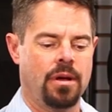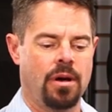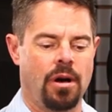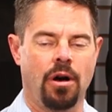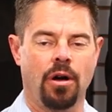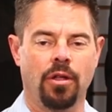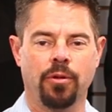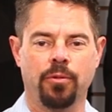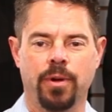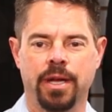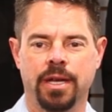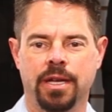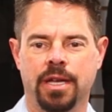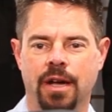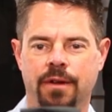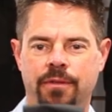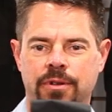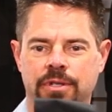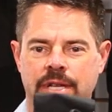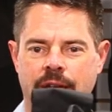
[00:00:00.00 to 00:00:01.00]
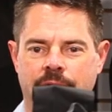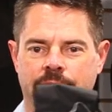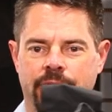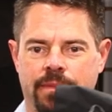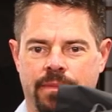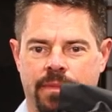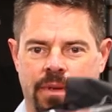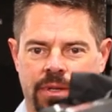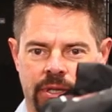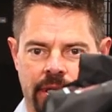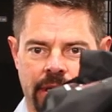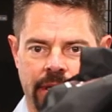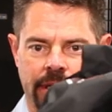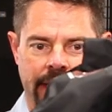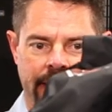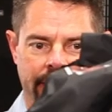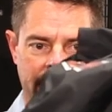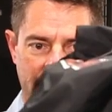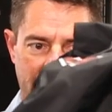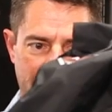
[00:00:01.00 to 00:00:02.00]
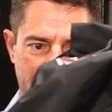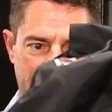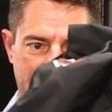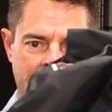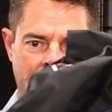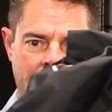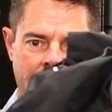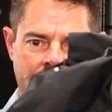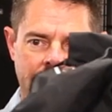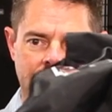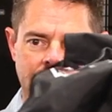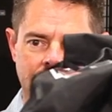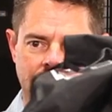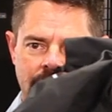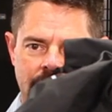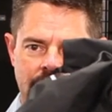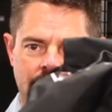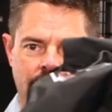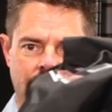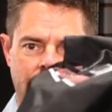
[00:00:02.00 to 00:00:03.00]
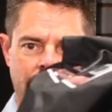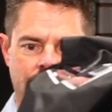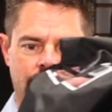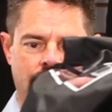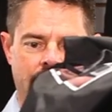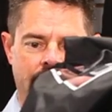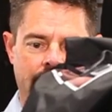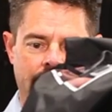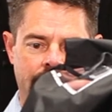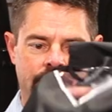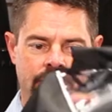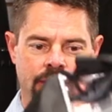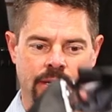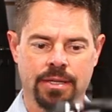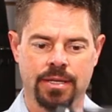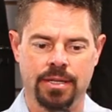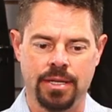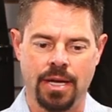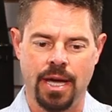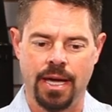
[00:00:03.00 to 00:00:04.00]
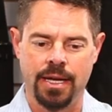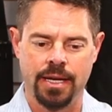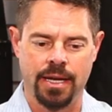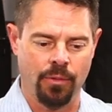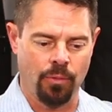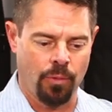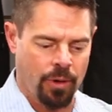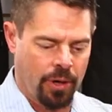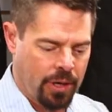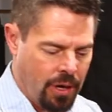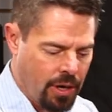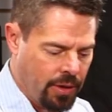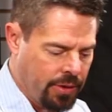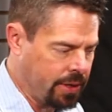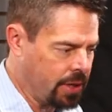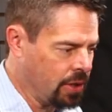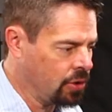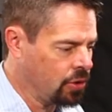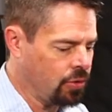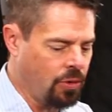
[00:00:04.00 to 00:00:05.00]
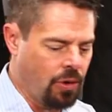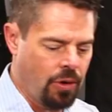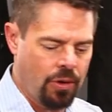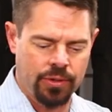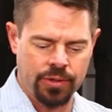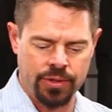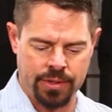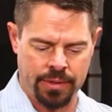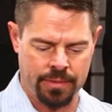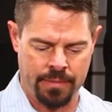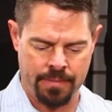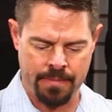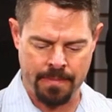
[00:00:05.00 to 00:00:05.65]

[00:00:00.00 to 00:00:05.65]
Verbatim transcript: All the rain covers have sleeves on the sides so you can get your hands inside and work all the controls.